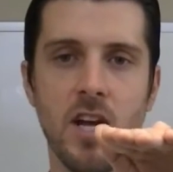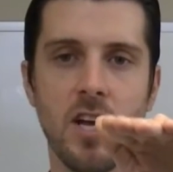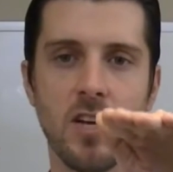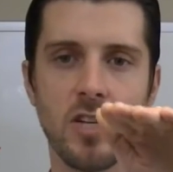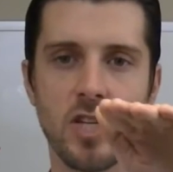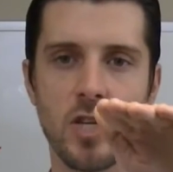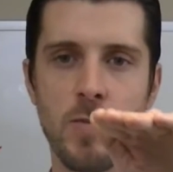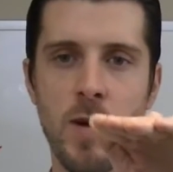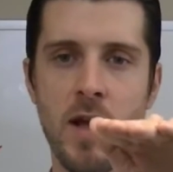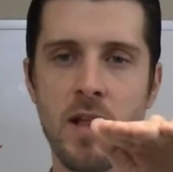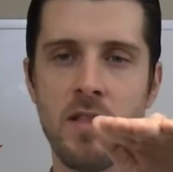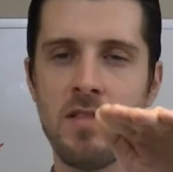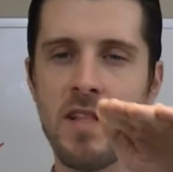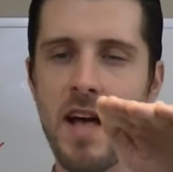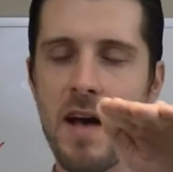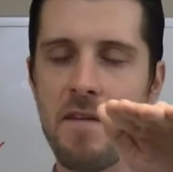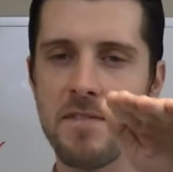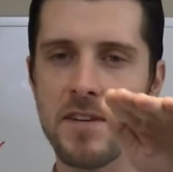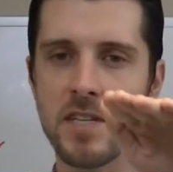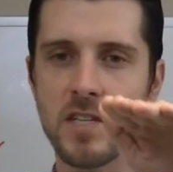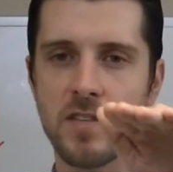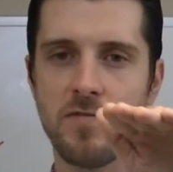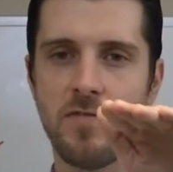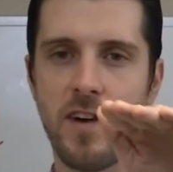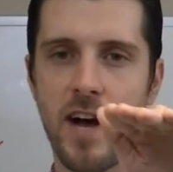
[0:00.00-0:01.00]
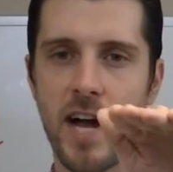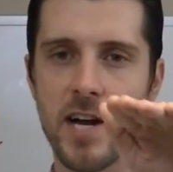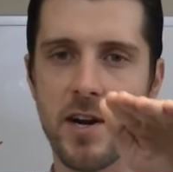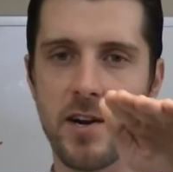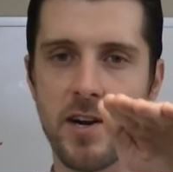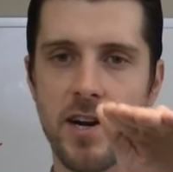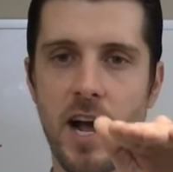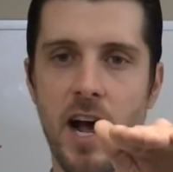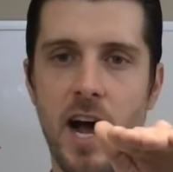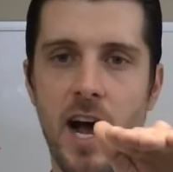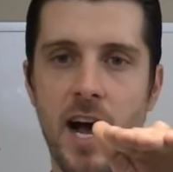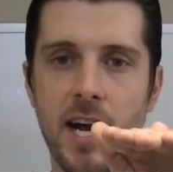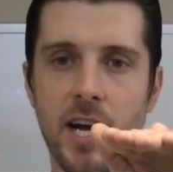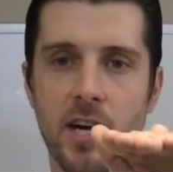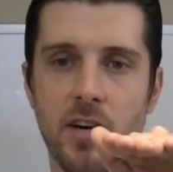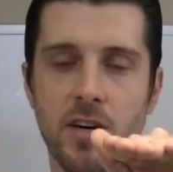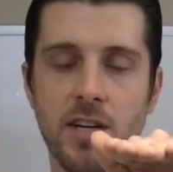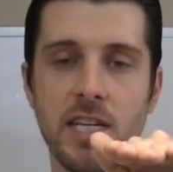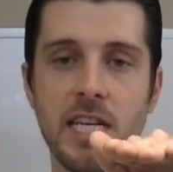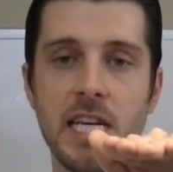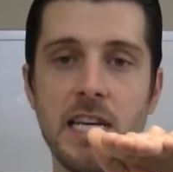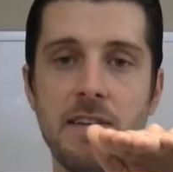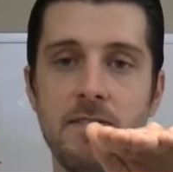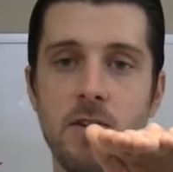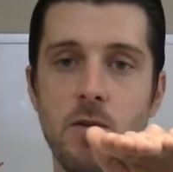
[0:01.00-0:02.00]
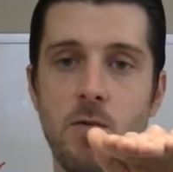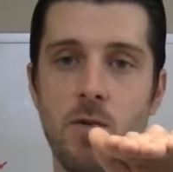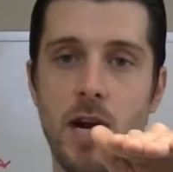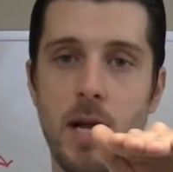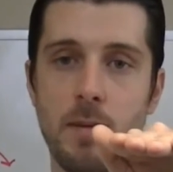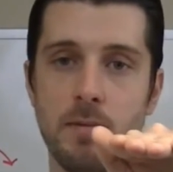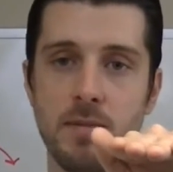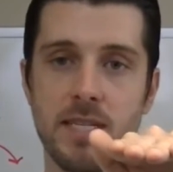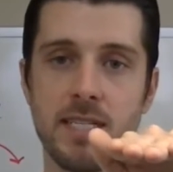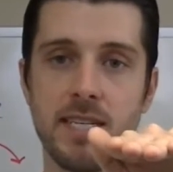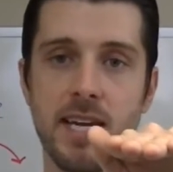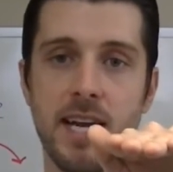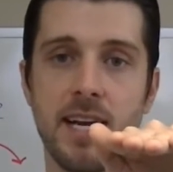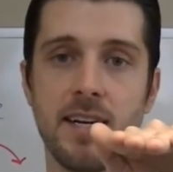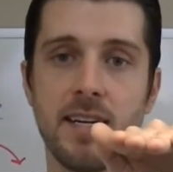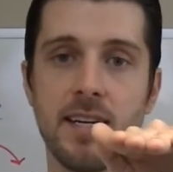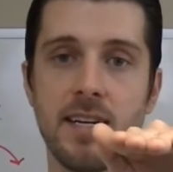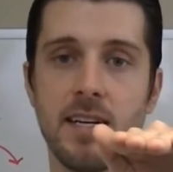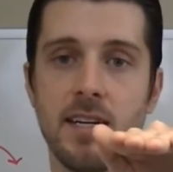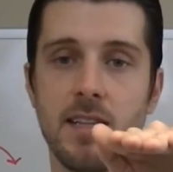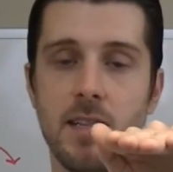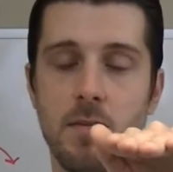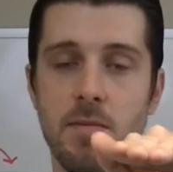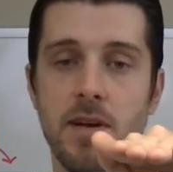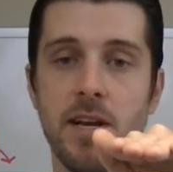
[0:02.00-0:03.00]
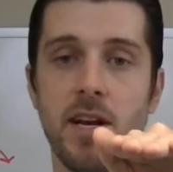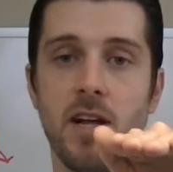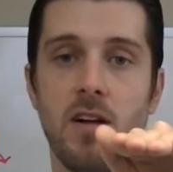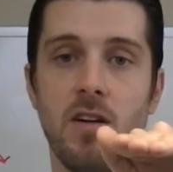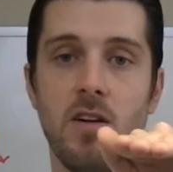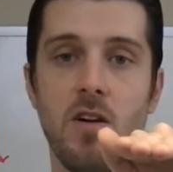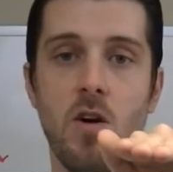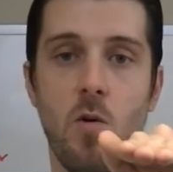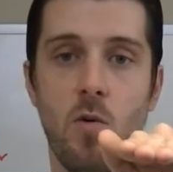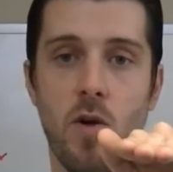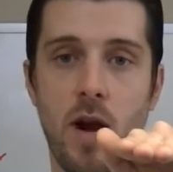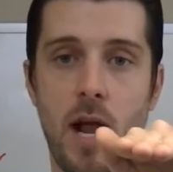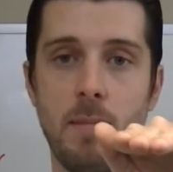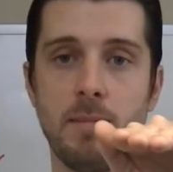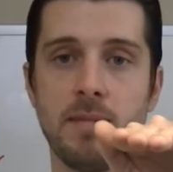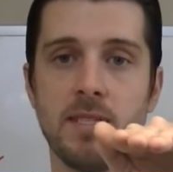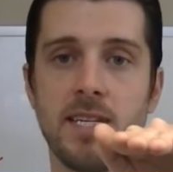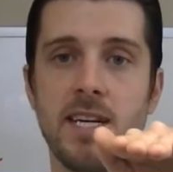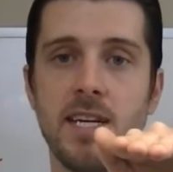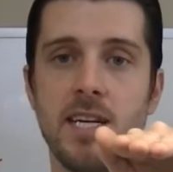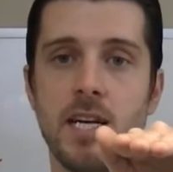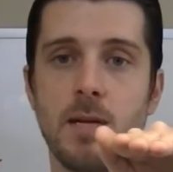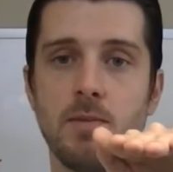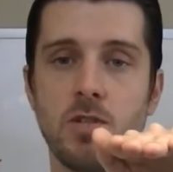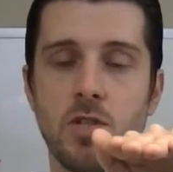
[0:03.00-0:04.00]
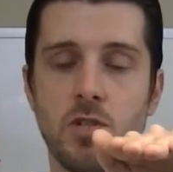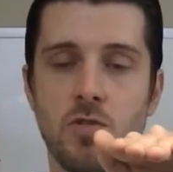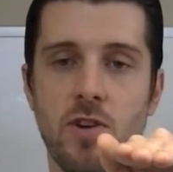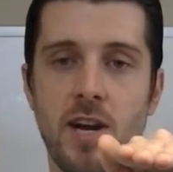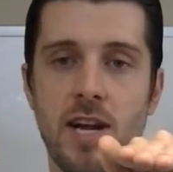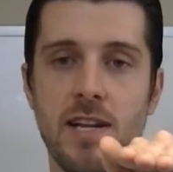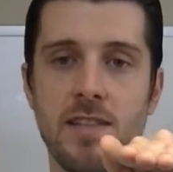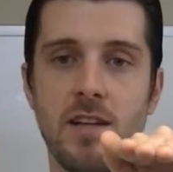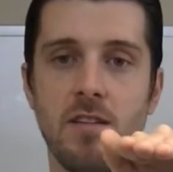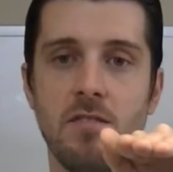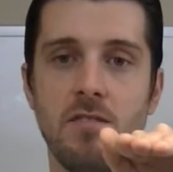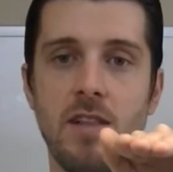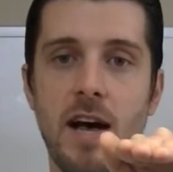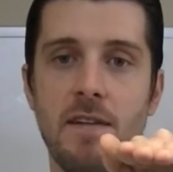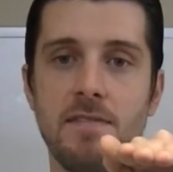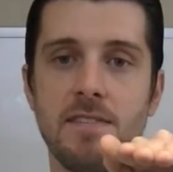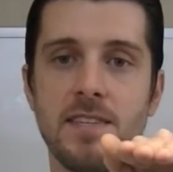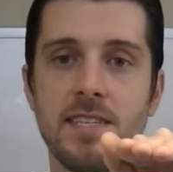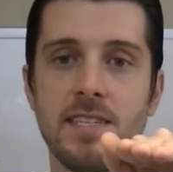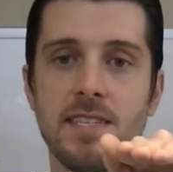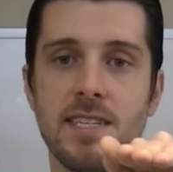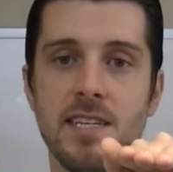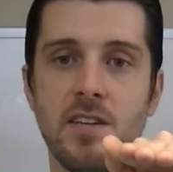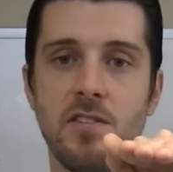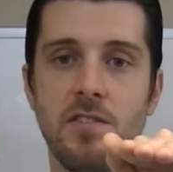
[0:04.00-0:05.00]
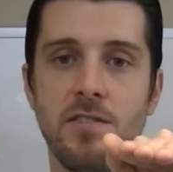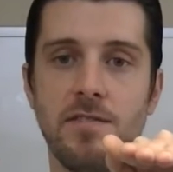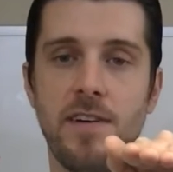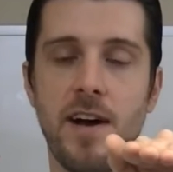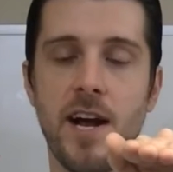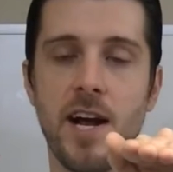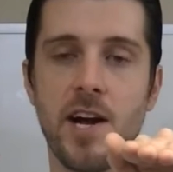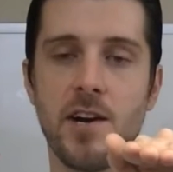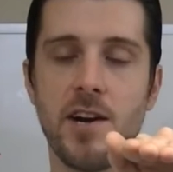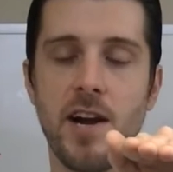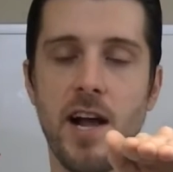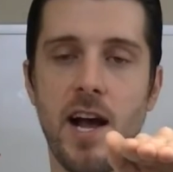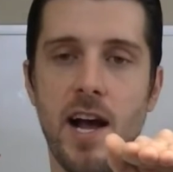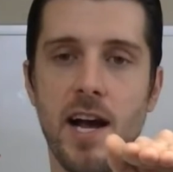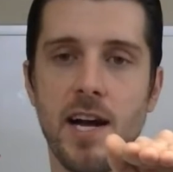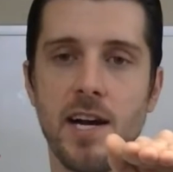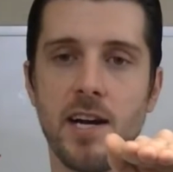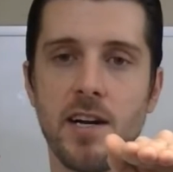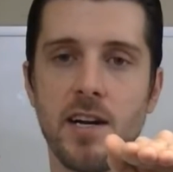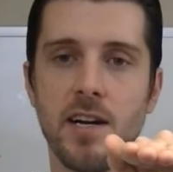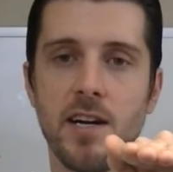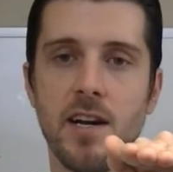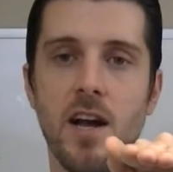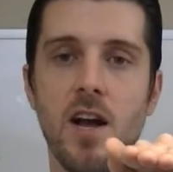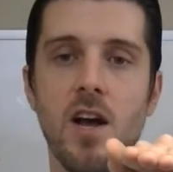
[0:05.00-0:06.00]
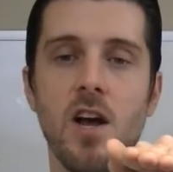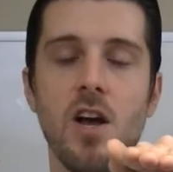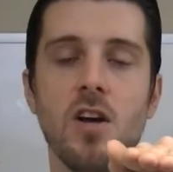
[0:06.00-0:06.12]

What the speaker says: So my left is firing higher even when I'm standing in the middle. When I'm standing up straight, the left's still firing higher.